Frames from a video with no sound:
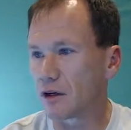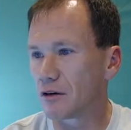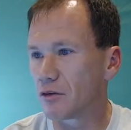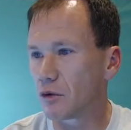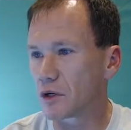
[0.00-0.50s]

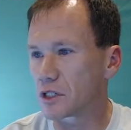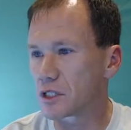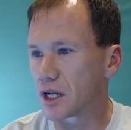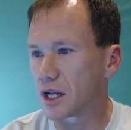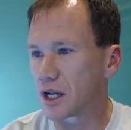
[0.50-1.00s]

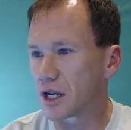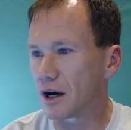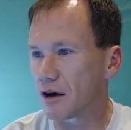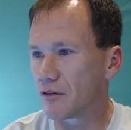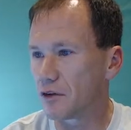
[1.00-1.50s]
Forced,
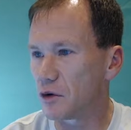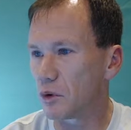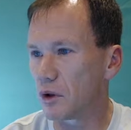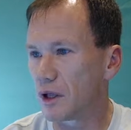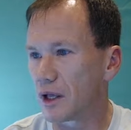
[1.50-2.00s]
air,
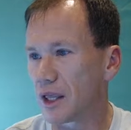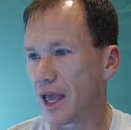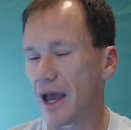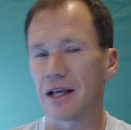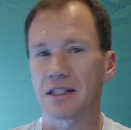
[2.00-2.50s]
fuel,
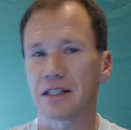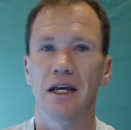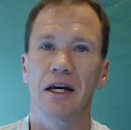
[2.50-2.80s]
gas.